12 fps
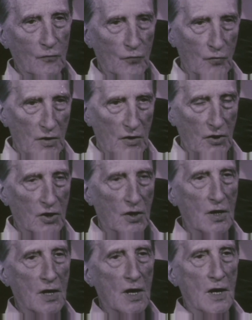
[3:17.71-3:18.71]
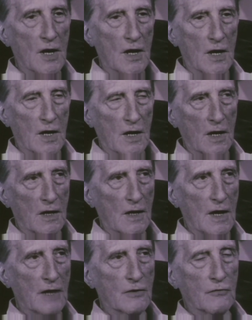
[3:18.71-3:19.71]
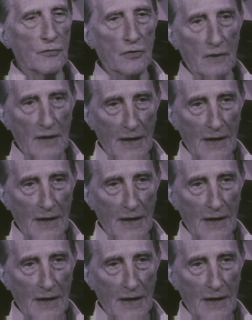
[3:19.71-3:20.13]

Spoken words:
with language,